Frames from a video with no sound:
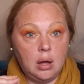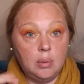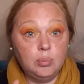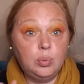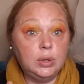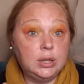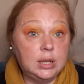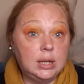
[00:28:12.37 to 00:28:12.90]

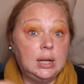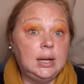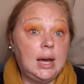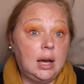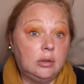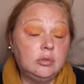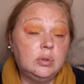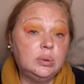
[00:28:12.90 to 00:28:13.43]
within an
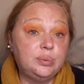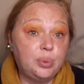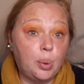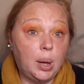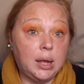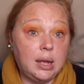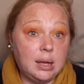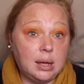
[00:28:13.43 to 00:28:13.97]
hour of
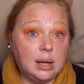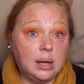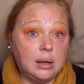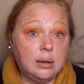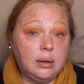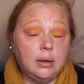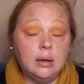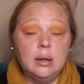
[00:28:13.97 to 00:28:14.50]

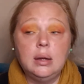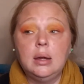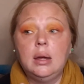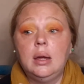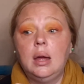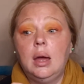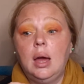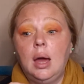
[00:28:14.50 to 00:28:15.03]
waking,
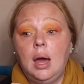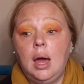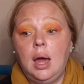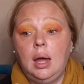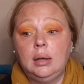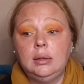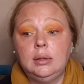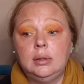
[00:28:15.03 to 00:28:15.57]

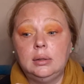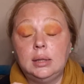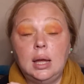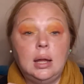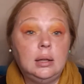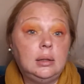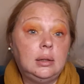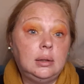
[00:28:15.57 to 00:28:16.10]
and
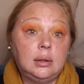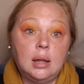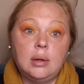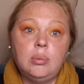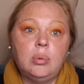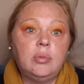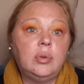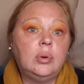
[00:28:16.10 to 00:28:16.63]
they
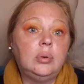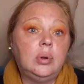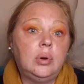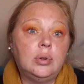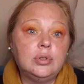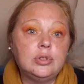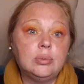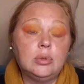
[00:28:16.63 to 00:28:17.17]
were all
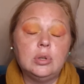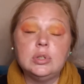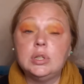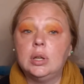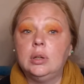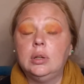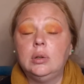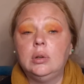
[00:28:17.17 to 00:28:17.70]
awesome, because
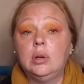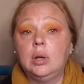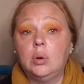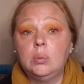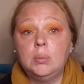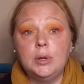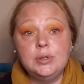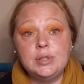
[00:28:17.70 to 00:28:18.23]
on
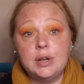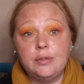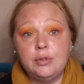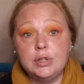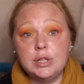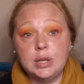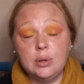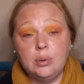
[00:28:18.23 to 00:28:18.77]
almost every
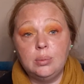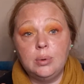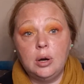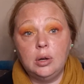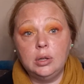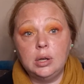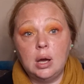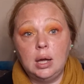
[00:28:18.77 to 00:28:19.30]
single
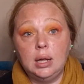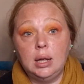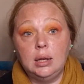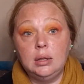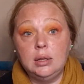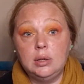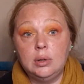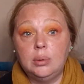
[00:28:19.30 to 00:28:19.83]
one I
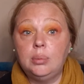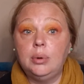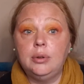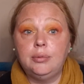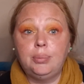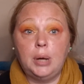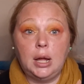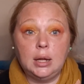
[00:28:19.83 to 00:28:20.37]
ended up
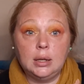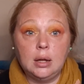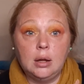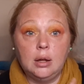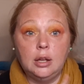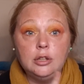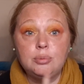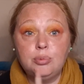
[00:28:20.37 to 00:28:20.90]
with black
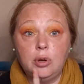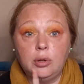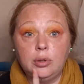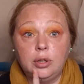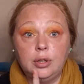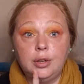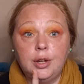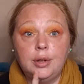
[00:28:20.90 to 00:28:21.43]
eyes,
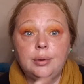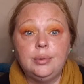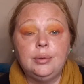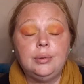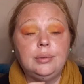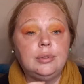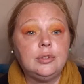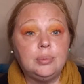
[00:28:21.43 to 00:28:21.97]
broken
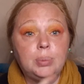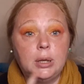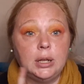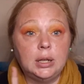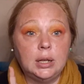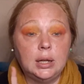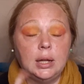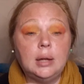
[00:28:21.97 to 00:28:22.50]
nose, split
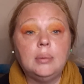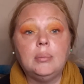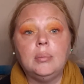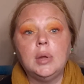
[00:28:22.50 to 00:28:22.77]
lip.